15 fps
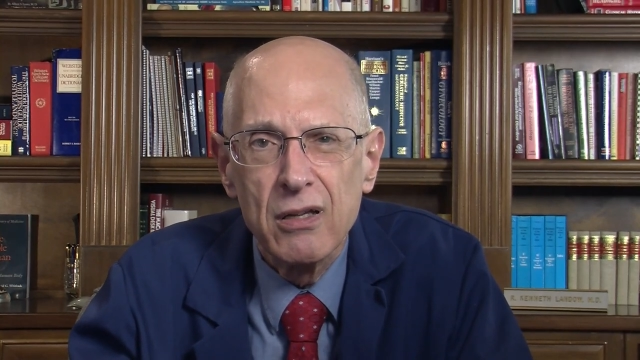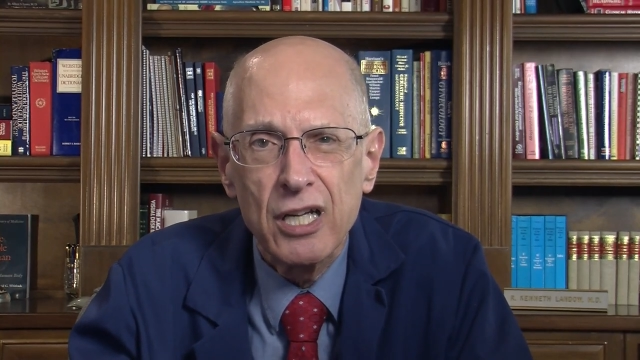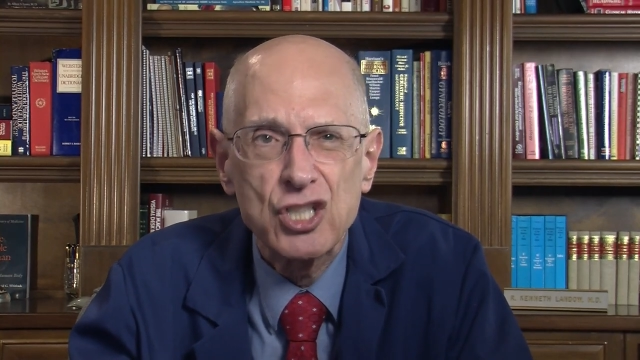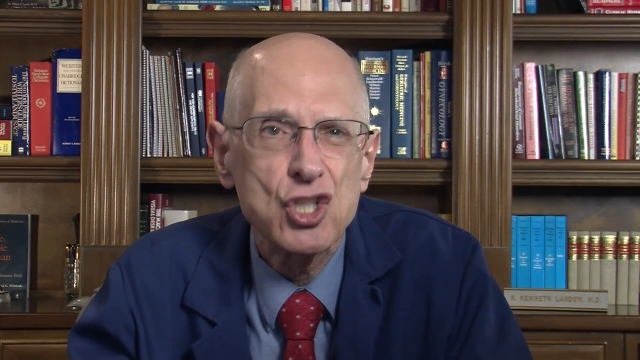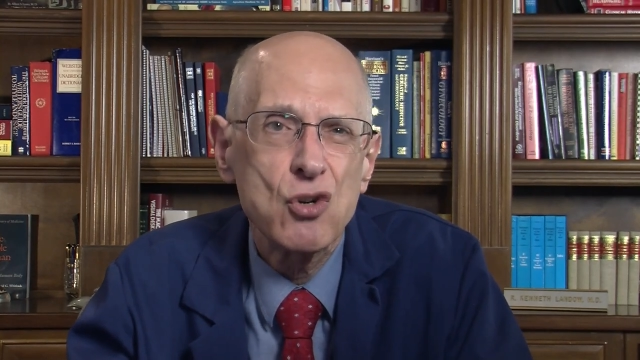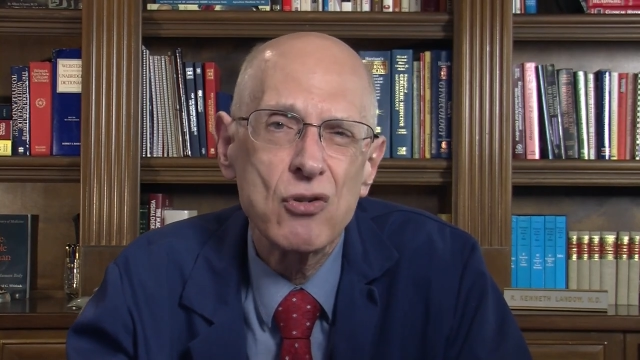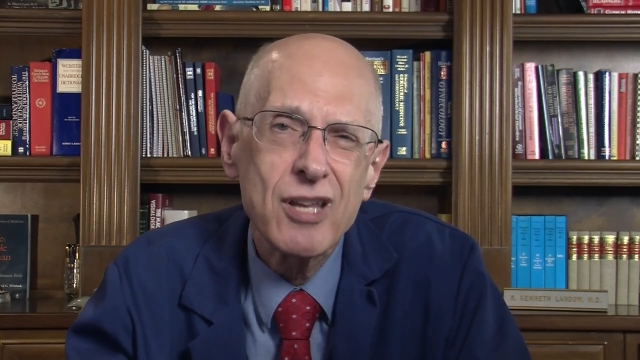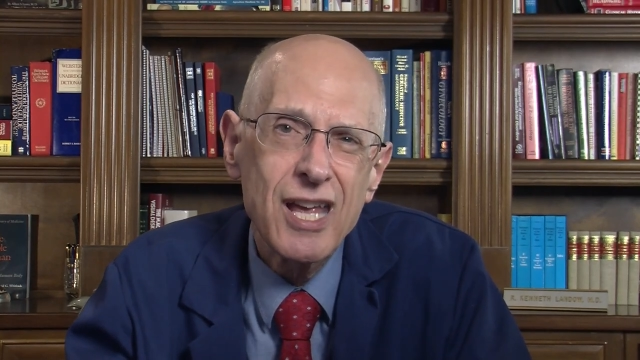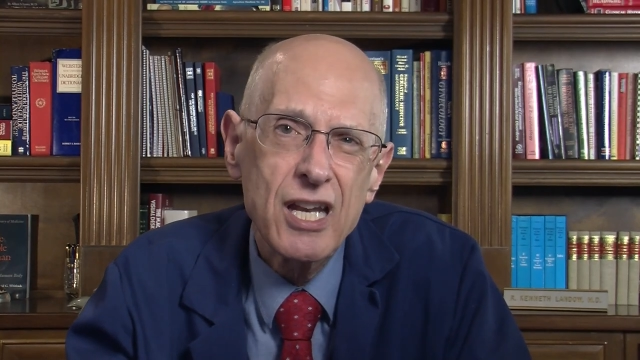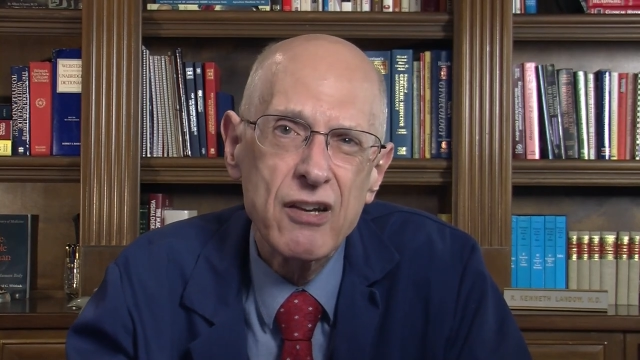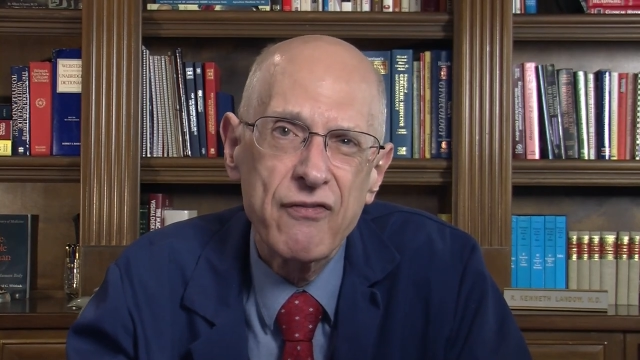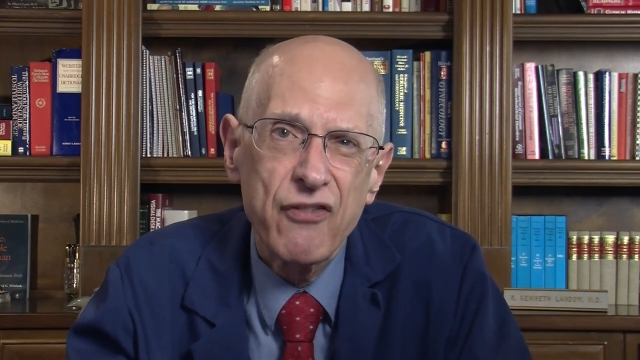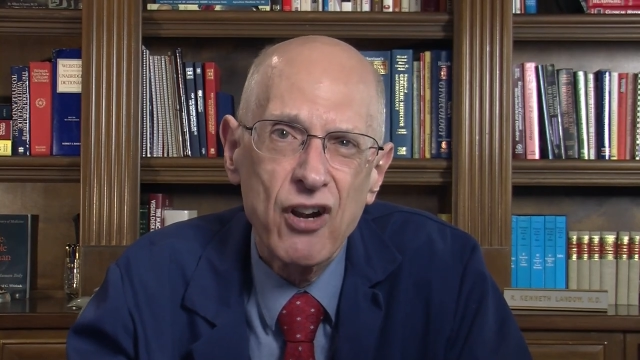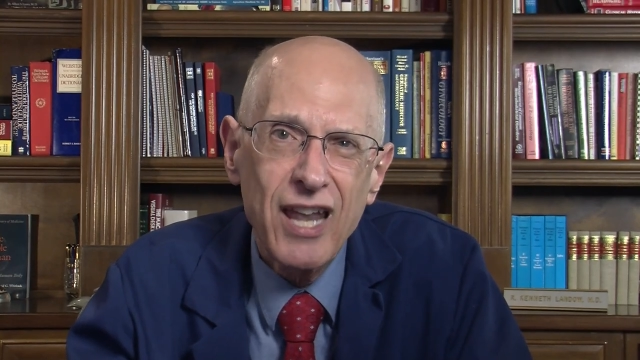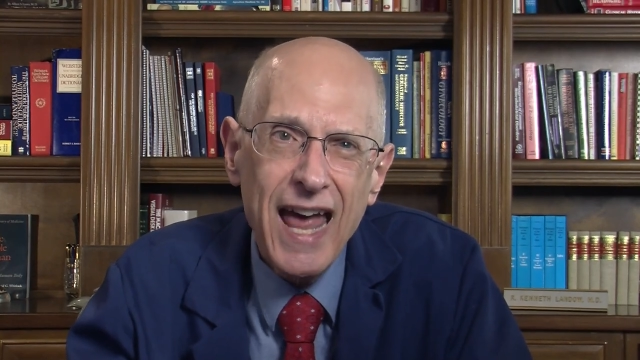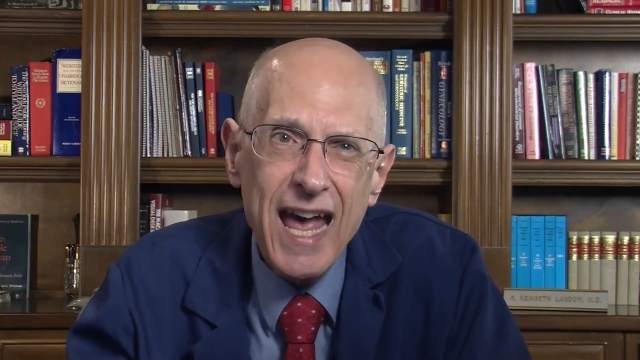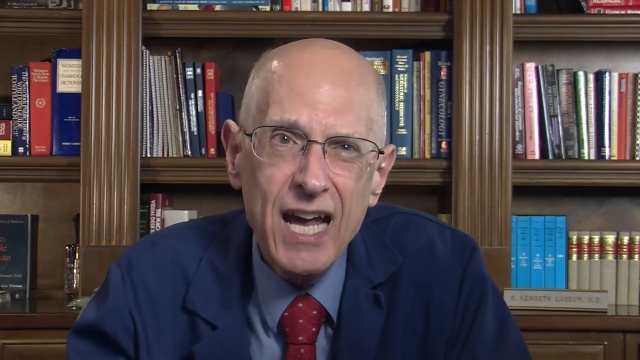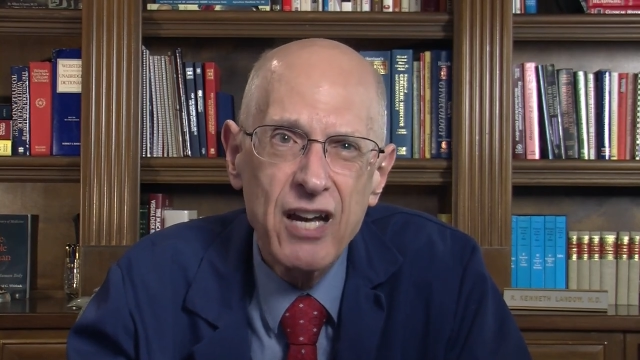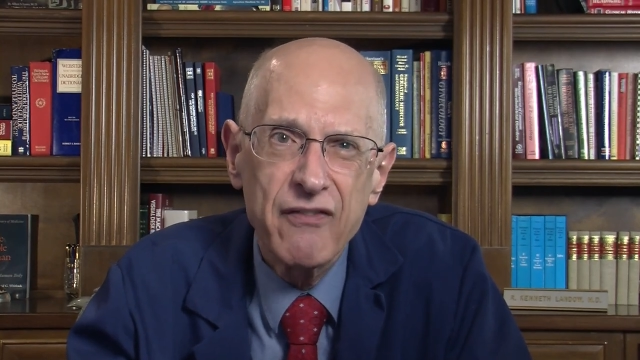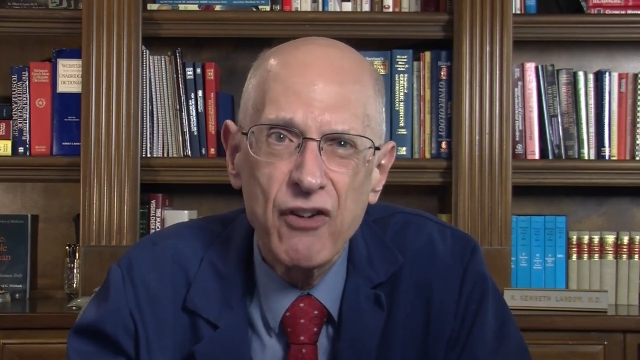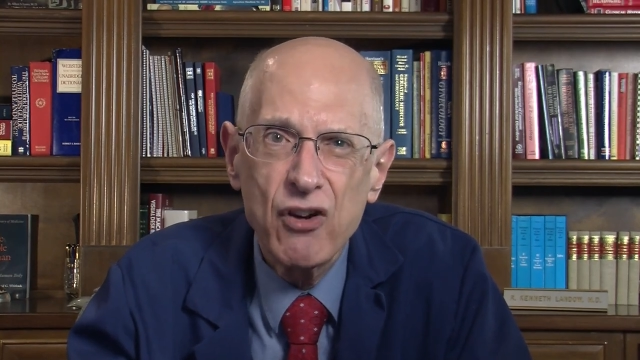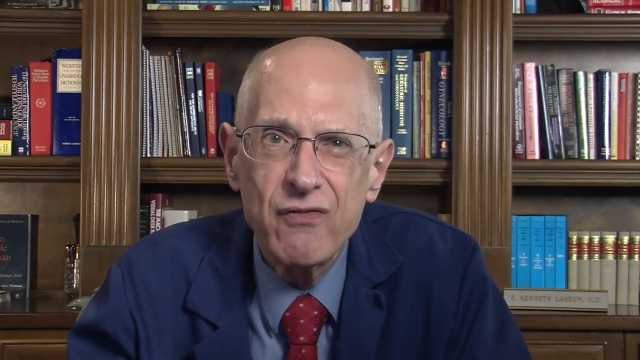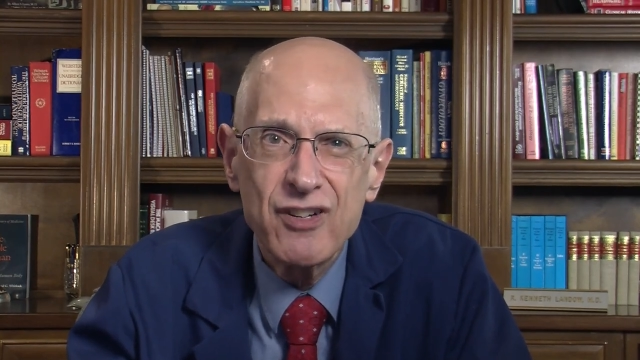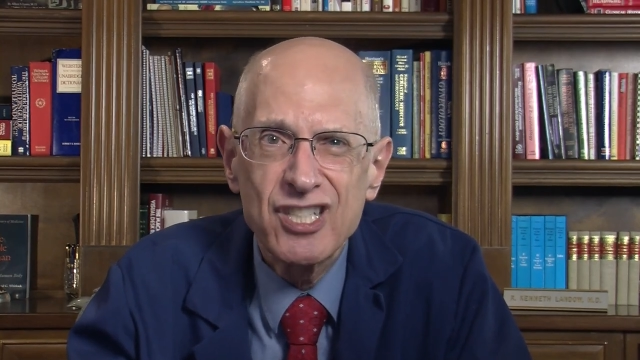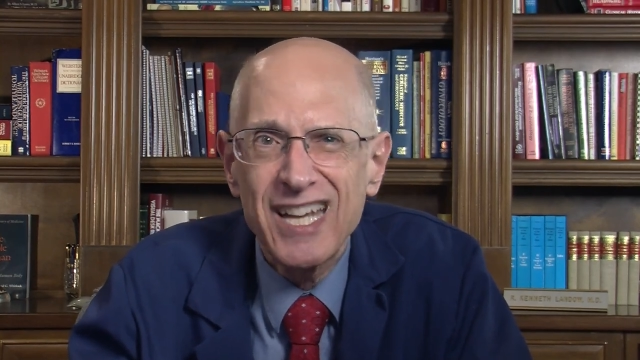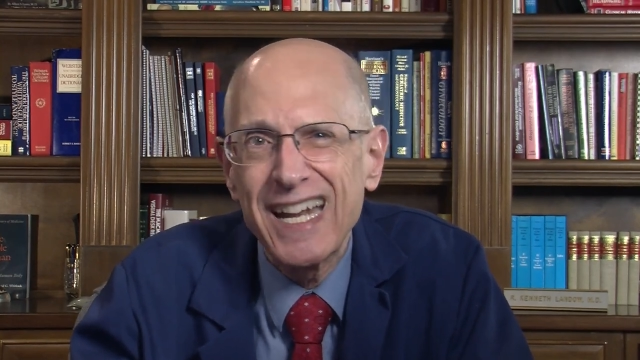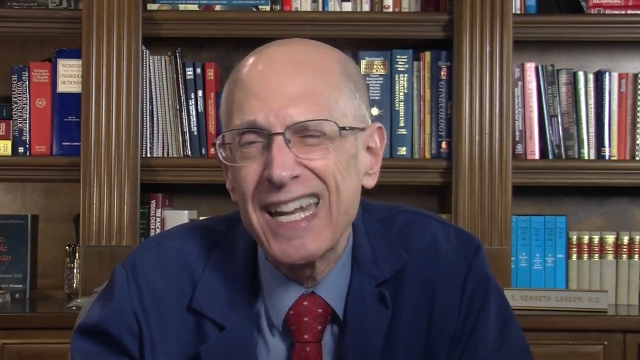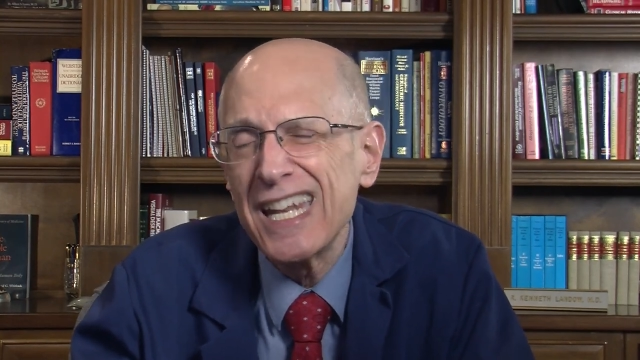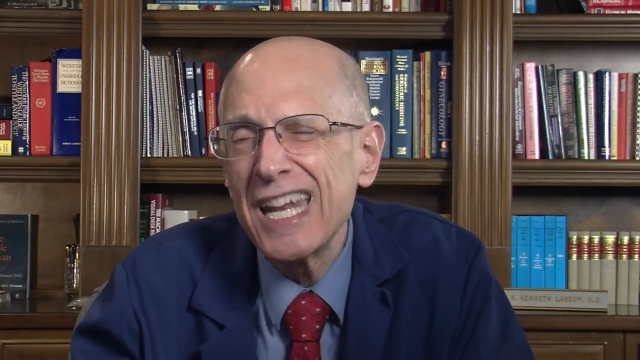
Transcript: excoriated for lack of oversight,